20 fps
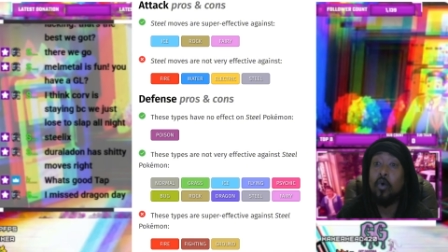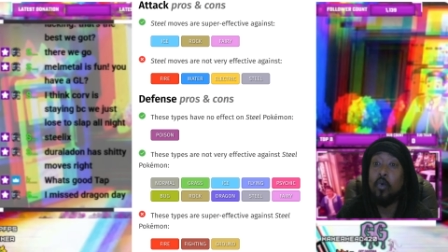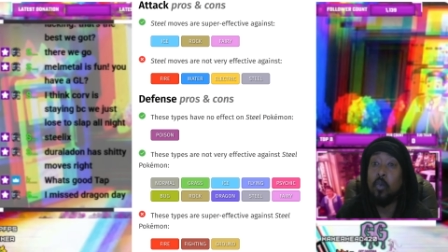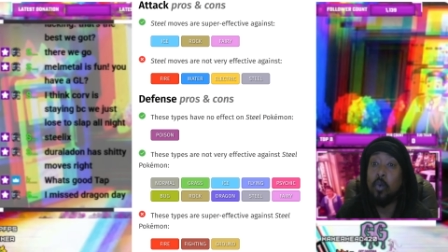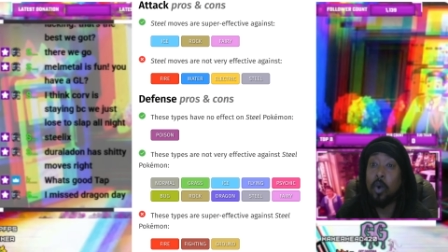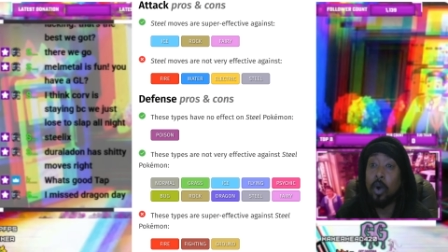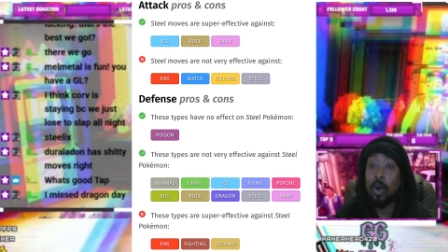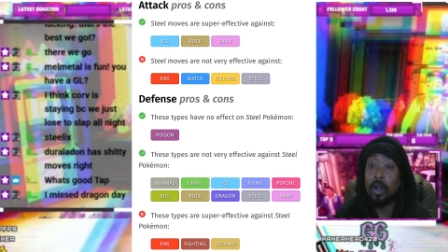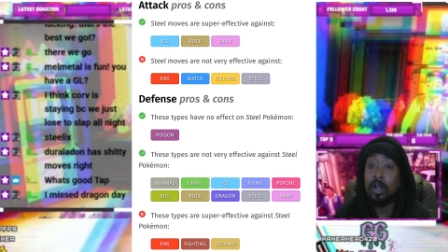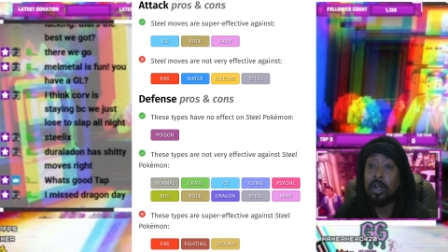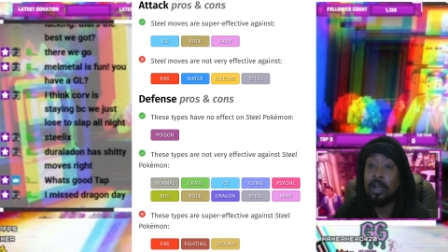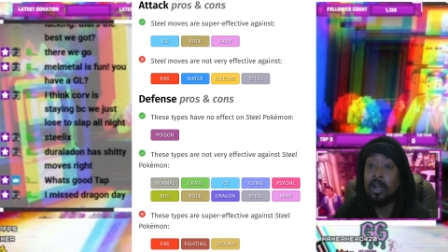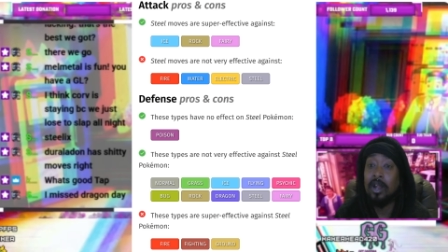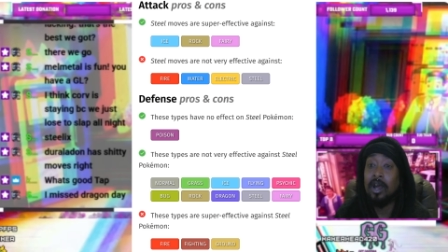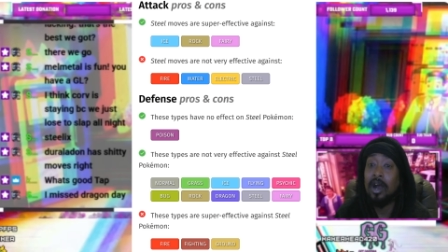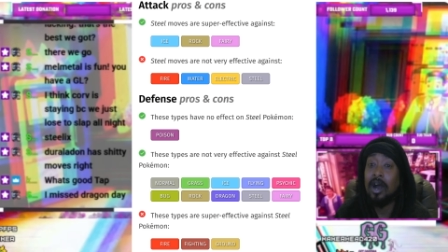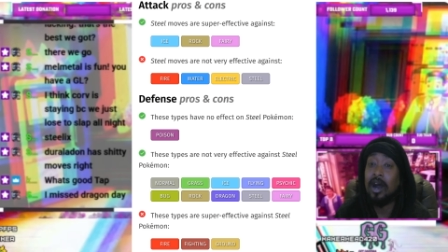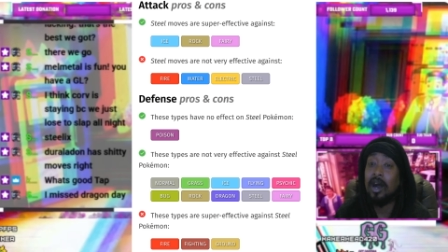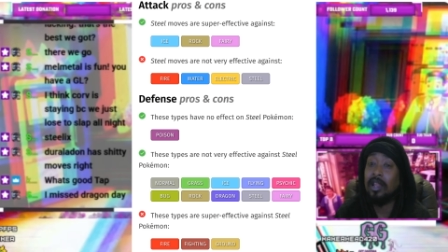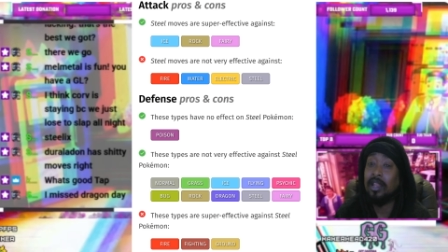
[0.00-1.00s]
water,
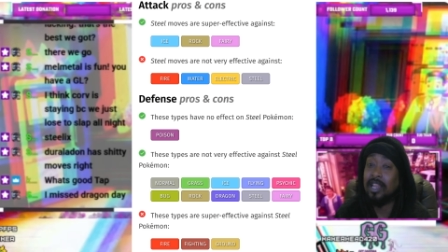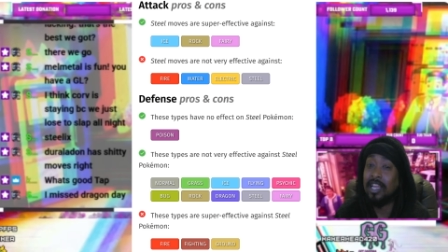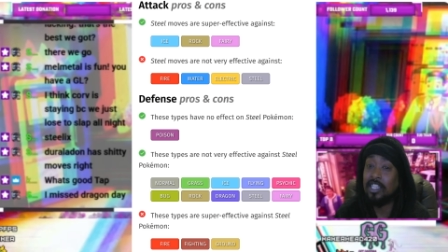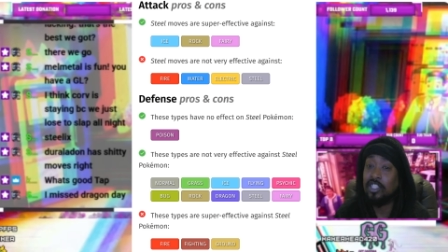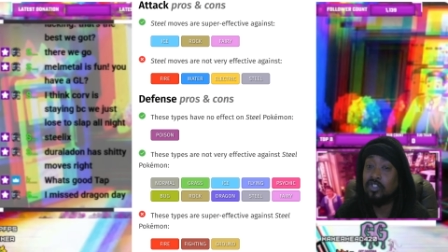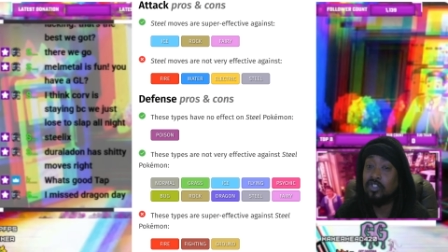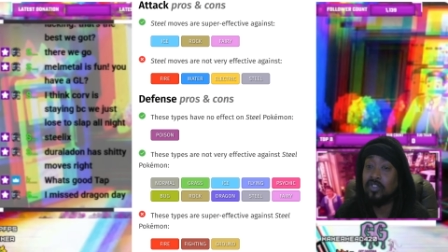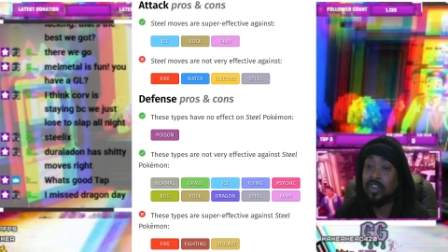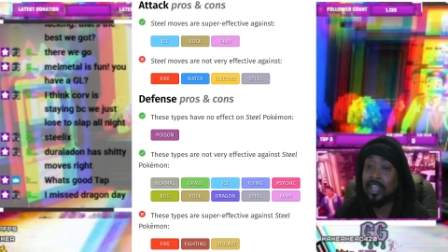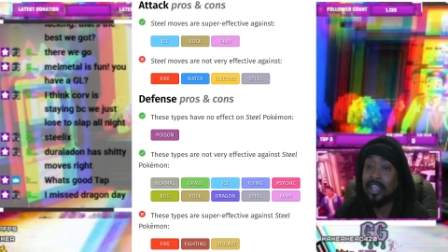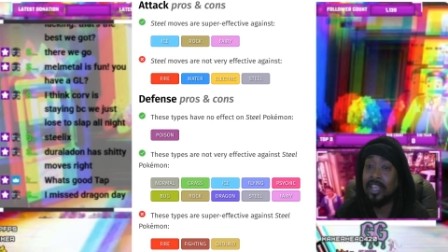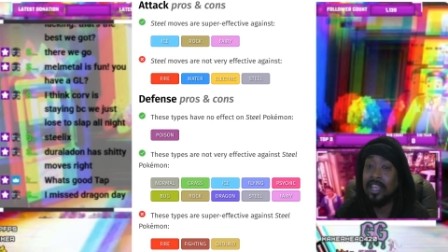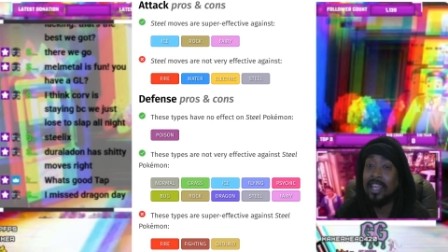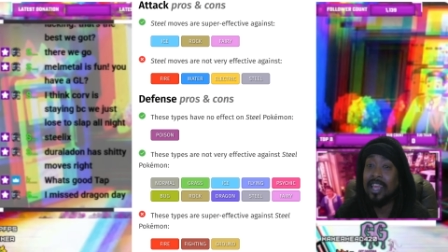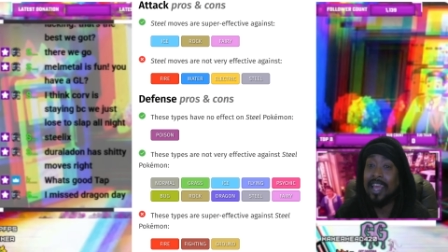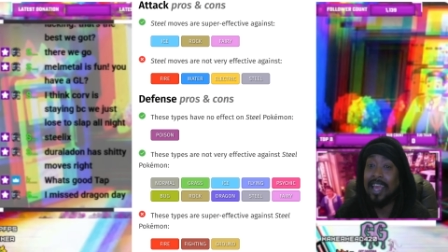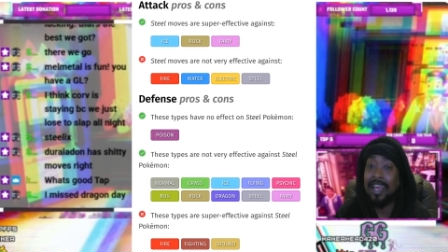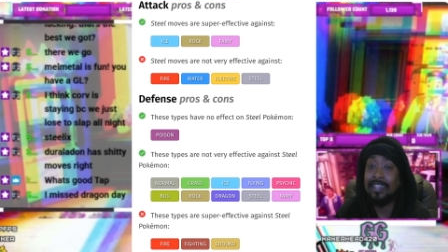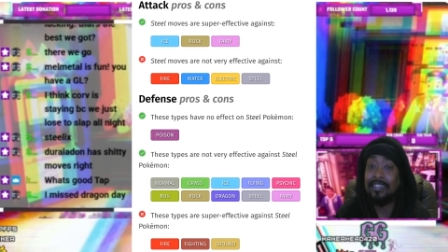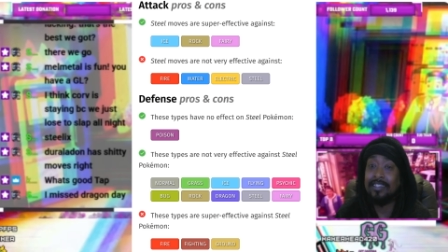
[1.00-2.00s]
electric,
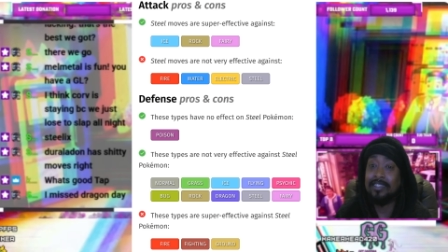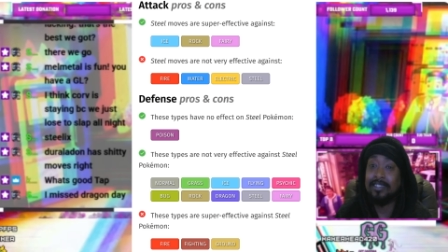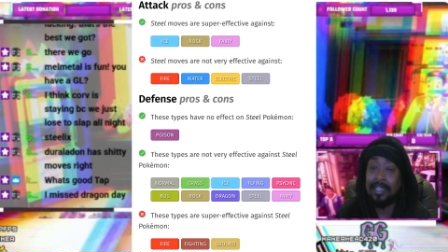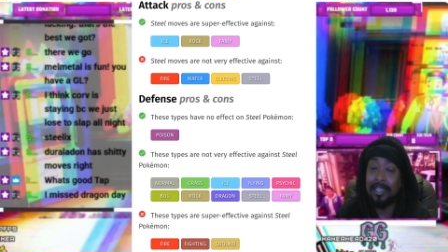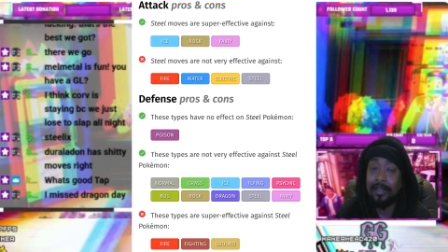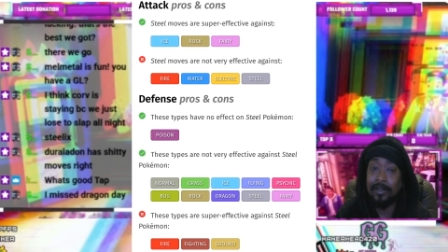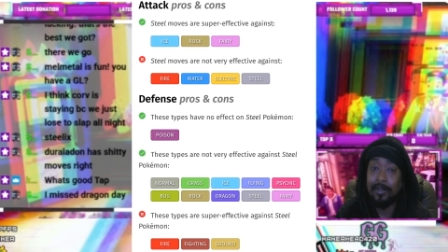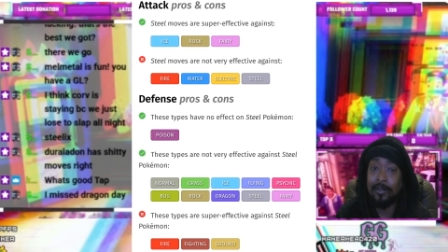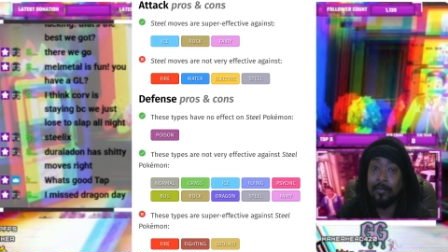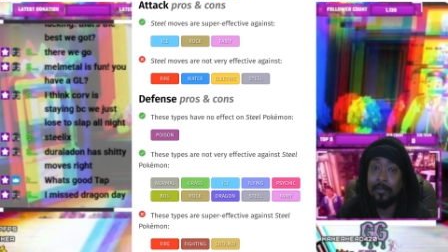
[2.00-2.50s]
and steel.